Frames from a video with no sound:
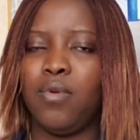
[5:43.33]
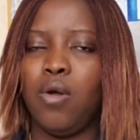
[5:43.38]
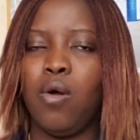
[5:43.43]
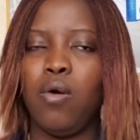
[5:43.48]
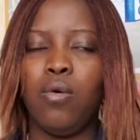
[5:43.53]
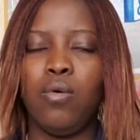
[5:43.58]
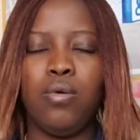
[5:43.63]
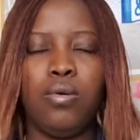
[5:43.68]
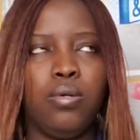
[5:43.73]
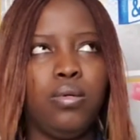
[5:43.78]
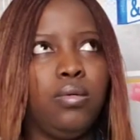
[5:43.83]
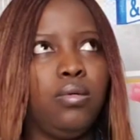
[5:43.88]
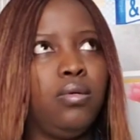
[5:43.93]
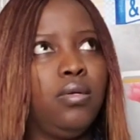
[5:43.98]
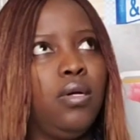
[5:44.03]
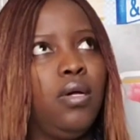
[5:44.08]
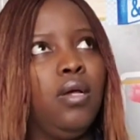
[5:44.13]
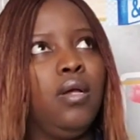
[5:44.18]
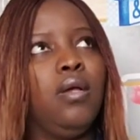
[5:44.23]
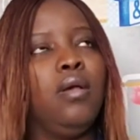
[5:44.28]
Oh,
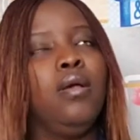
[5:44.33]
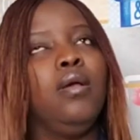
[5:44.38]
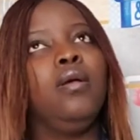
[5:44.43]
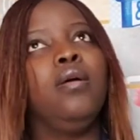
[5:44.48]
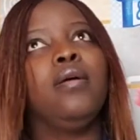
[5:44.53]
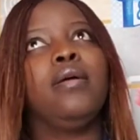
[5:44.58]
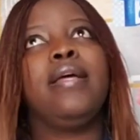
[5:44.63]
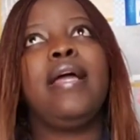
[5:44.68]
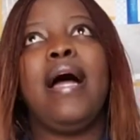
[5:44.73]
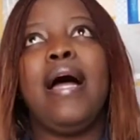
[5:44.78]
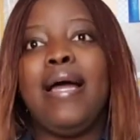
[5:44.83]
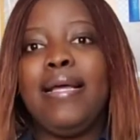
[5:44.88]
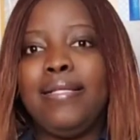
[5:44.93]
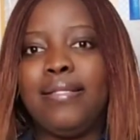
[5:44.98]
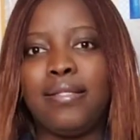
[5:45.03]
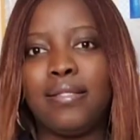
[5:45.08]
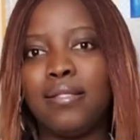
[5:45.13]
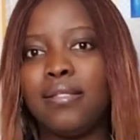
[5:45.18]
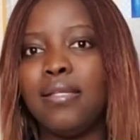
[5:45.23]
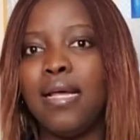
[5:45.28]

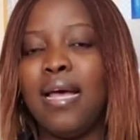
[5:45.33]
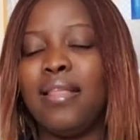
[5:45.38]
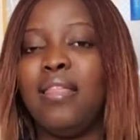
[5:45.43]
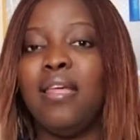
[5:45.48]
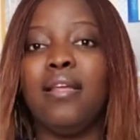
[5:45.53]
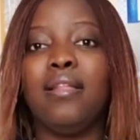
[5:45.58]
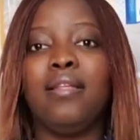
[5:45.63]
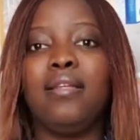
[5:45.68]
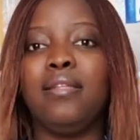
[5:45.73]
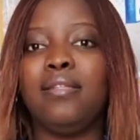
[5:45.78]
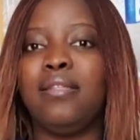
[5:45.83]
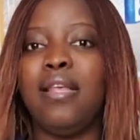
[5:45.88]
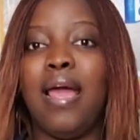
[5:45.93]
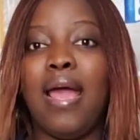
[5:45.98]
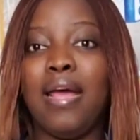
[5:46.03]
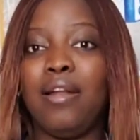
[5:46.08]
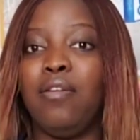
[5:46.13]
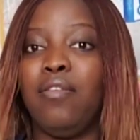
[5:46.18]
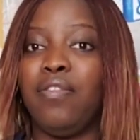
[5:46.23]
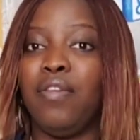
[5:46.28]
guys, I think this is
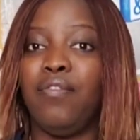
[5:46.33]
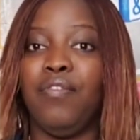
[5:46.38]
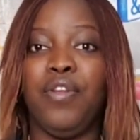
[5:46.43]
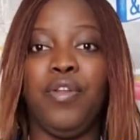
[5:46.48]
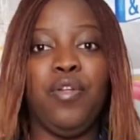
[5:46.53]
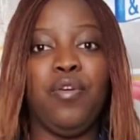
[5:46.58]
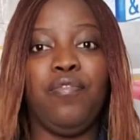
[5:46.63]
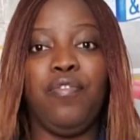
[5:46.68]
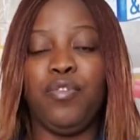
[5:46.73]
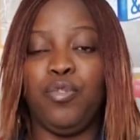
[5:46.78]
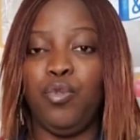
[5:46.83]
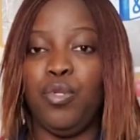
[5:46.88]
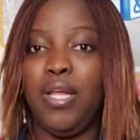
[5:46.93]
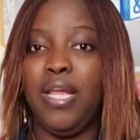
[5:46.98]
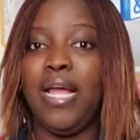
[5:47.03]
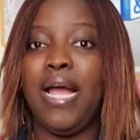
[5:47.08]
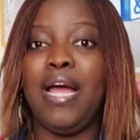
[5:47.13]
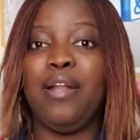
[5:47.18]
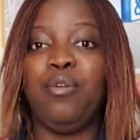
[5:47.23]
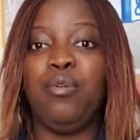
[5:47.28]
the end of the video for
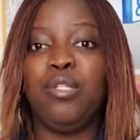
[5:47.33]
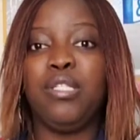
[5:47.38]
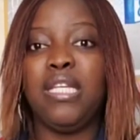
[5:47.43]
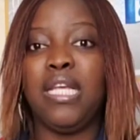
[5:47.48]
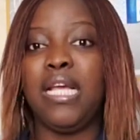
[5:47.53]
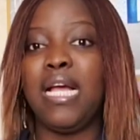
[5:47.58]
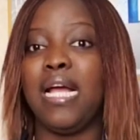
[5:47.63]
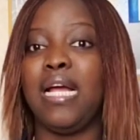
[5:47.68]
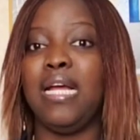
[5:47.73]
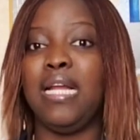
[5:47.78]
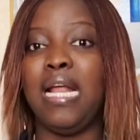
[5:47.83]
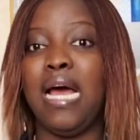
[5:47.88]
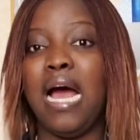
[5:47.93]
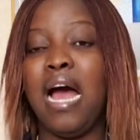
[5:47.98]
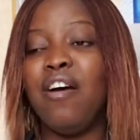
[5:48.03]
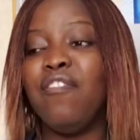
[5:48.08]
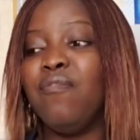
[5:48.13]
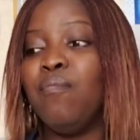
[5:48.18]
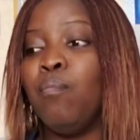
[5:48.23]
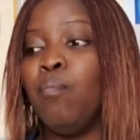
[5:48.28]
today. I don't think I can
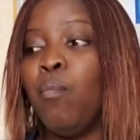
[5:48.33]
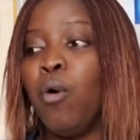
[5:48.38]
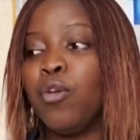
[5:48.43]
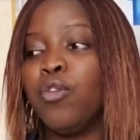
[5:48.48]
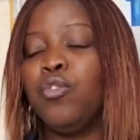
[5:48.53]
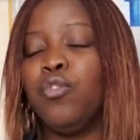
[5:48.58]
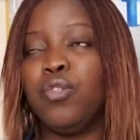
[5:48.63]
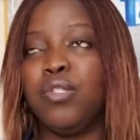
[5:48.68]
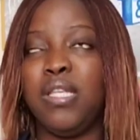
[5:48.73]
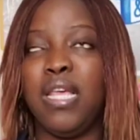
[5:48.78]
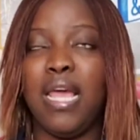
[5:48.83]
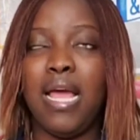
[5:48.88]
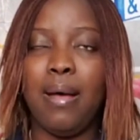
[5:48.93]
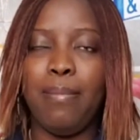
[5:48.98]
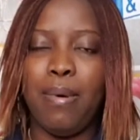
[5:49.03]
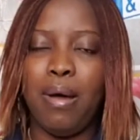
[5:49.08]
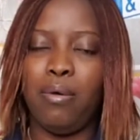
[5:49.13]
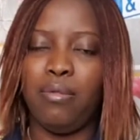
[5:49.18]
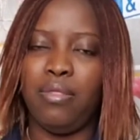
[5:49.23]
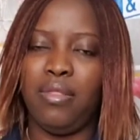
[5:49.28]
have much to say
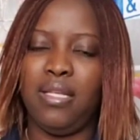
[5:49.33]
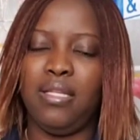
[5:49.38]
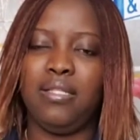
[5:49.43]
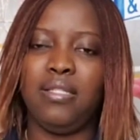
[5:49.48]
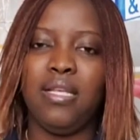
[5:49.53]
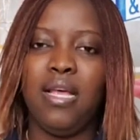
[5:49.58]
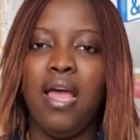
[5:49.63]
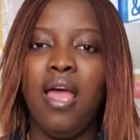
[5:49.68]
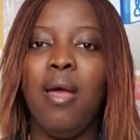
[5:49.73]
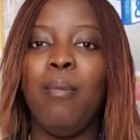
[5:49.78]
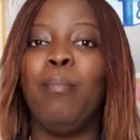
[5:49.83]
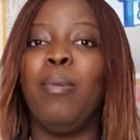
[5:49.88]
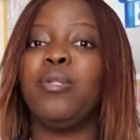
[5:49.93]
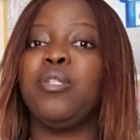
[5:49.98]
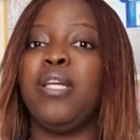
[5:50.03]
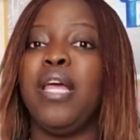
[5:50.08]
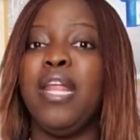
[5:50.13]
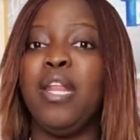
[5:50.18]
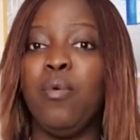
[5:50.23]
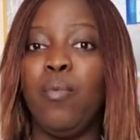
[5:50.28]
about this.
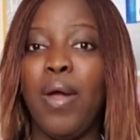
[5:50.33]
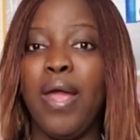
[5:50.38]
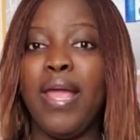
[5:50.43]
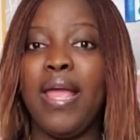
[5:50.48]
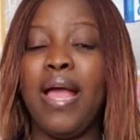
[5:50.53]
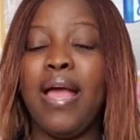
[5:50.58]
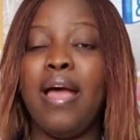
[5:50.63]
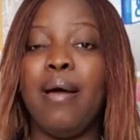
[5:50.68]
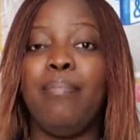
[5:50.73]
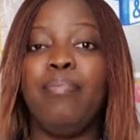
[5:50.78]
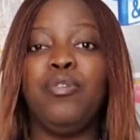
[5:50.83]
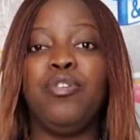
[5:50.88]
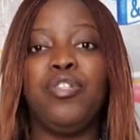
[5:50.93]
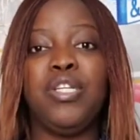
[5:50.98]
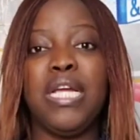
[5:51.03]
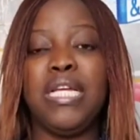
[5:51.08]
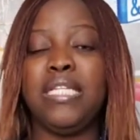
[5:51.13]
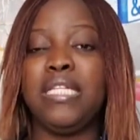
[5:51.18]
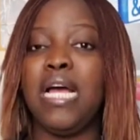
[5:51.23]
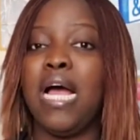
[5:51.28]
But anyway, I
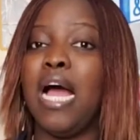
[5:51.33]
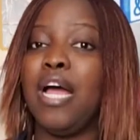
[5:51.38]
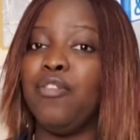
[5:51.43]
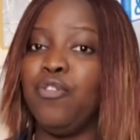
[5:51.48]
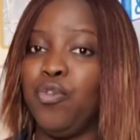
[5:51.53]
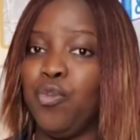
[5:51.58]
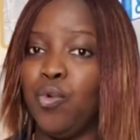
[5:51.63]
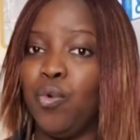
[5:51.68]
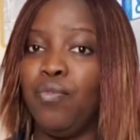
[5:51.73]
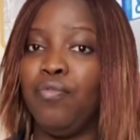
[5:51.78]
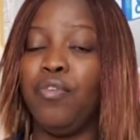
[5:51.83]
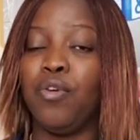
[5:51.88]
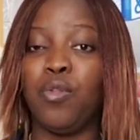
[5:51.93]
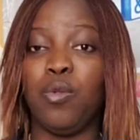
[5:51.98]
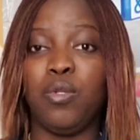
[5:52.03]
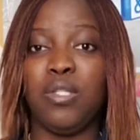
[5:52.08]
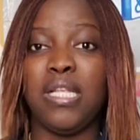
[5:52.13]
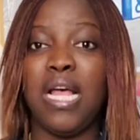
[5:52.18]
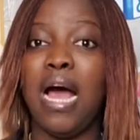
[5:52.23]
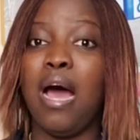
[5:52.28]
appreciate her new
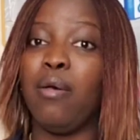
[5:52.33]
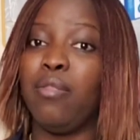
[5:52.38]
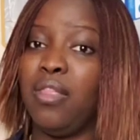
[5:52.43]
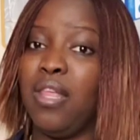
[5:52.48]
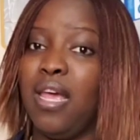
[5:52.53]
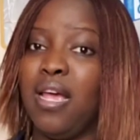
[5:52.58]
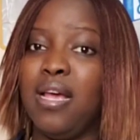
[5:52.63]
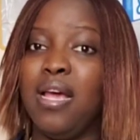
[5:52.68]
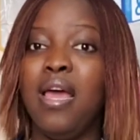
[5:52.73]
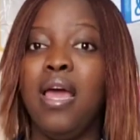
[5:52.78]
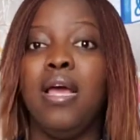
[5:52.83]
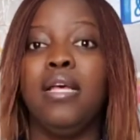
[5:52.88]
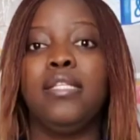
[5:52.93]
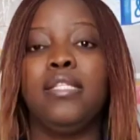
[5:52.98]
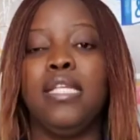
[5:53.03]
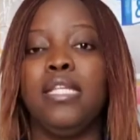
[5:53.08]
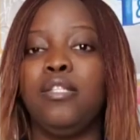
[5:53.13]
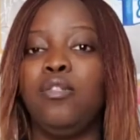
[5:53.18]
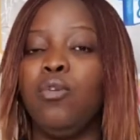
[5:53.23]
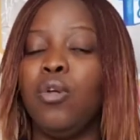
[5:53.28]
photos out there.
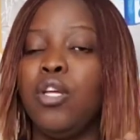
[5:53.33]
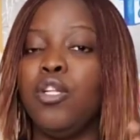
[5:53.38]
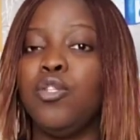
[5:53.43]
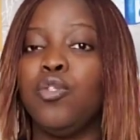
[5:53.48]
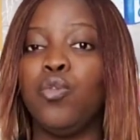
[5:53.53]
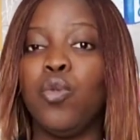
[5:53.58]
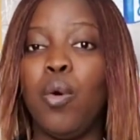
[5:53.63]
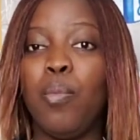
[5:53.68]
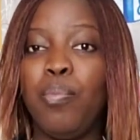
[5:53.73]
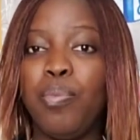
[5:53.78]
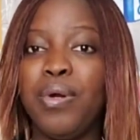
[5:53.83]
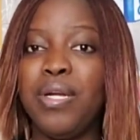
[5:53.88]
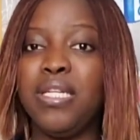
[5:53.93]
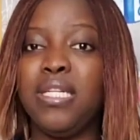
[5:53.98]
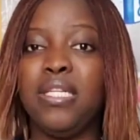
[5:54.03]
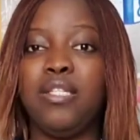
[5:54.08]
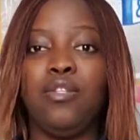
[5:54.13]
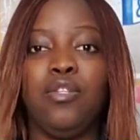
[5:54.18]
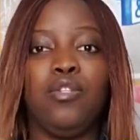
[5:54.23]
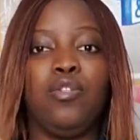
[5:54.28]
She's looking so
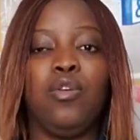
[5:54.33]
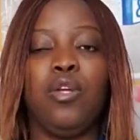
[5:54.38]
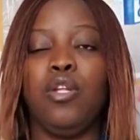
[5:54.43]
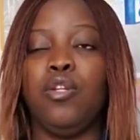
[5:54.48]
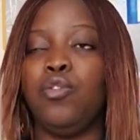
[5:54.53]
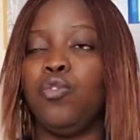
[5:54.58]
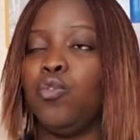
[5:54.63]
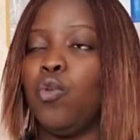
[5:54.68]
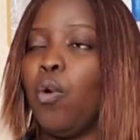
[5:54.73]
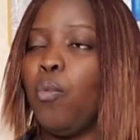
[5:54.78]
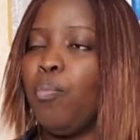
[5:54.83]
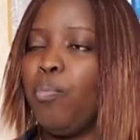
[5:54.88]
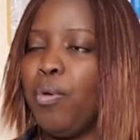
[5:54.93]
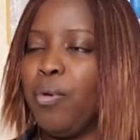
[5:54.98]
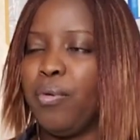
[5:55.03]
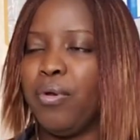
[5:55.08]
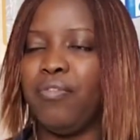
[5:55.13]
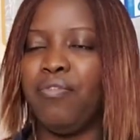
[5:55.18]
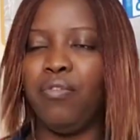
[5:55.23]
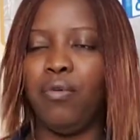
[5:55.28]
pretty, she's looking so
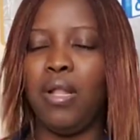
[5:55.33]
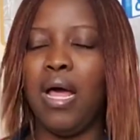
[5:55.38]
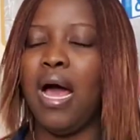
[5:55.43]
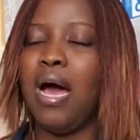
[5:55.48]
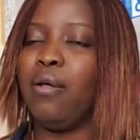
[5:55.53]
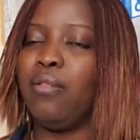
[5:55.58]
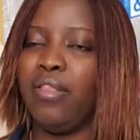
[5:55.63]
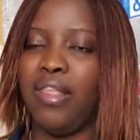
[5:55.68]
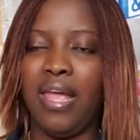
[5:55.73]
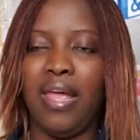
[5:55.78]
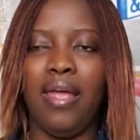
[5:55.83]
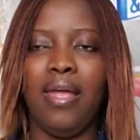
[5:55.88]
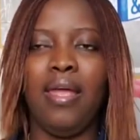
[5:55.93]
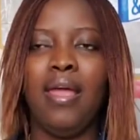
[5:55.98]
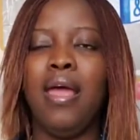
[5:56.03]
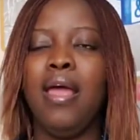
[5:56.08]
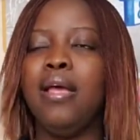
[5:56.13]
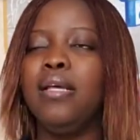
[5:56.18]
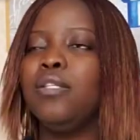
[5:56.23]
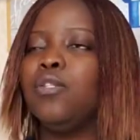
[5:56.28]
beautiful out there.
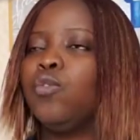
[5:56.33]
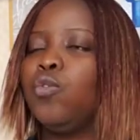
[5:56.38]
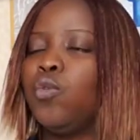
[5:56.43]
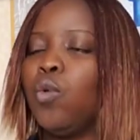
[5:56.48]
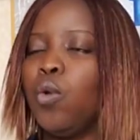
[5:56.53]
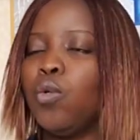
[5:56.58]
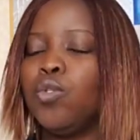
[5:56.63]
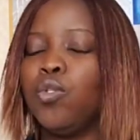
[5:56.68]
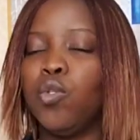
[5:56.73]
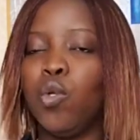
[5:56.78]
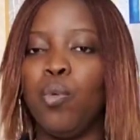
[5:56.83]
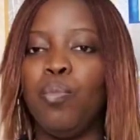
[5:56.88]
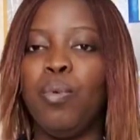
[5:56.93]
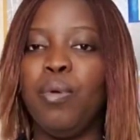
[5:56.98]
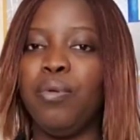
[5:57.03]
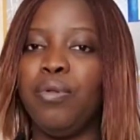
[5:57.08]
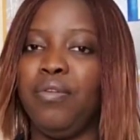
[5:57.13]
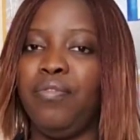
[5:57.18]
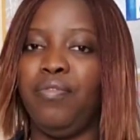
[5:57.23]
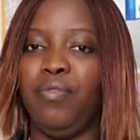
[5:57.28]
So, so
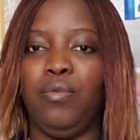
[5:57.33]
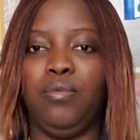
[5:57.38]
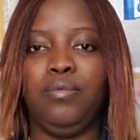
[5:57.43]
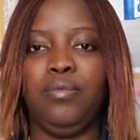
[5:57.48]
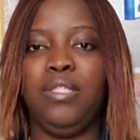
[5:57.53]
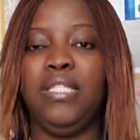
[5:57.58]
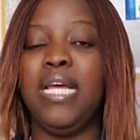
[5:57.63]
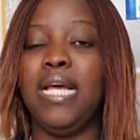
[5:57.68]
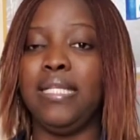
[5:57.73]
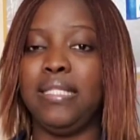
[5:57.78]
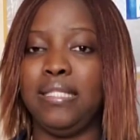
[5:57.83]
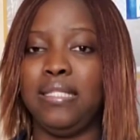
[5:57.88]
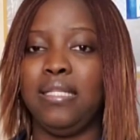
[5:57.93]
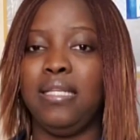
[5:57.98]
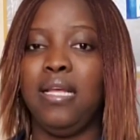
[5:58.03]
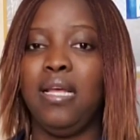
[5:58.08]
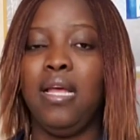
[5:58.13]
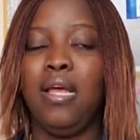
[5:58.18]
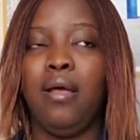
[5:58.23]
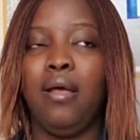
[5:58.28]
beautiful, yes.
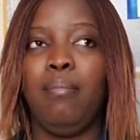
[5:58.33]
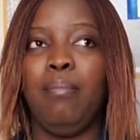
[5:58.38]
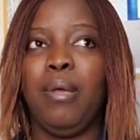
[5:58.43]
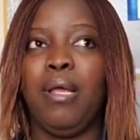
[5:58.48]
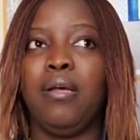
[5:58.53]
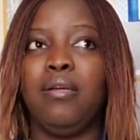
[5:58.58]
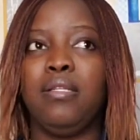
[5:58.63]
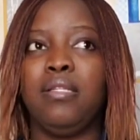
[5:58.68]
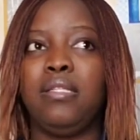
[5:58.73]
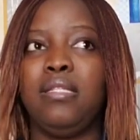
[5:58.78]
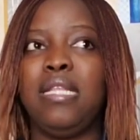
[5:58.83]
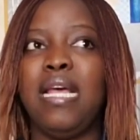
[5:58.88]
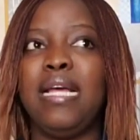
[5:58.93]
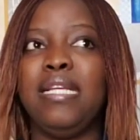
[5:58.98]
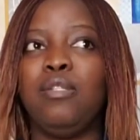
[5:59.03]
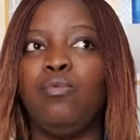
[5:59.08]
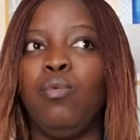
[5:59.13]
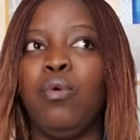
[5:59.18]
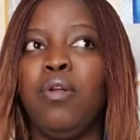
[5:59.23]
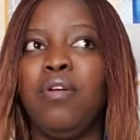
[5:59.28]
Because there
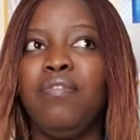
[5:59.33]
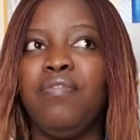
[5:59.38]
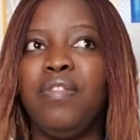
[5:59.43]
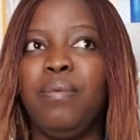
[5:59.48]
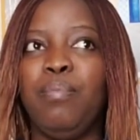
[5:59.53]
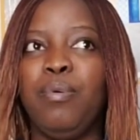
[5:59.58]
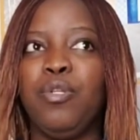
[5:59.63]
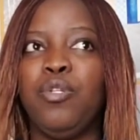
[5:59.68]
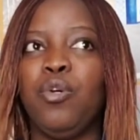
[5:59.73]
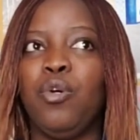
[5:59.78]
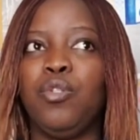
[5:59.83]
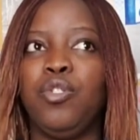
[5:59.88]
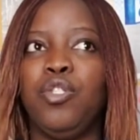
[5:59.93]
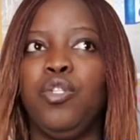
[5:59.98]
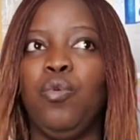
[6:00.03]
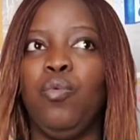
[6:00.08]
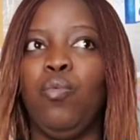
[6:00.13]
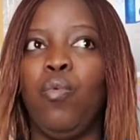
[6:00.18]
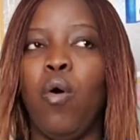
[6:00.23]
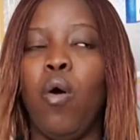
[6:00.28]
is one of the pictures
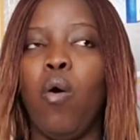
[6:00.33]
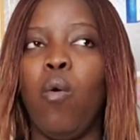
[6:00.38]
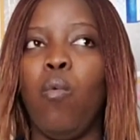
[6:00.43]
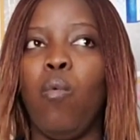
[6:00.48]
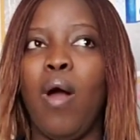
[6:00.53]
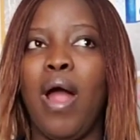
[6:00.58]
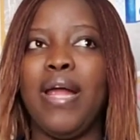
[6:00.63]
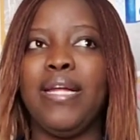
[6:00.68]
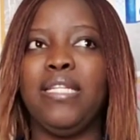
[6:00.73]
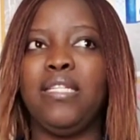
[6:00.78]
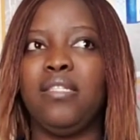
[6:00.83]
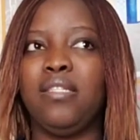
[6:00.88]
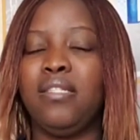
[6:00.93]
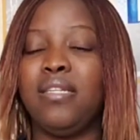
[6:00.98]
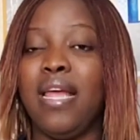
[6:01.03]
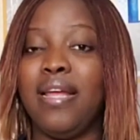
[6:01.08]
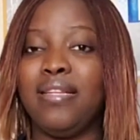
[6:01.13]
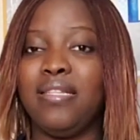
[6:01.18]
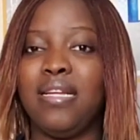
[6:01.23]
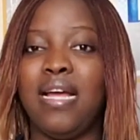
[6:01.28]
she wore white
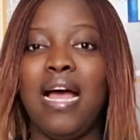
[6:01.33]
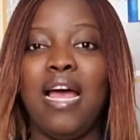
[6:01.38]
shirt.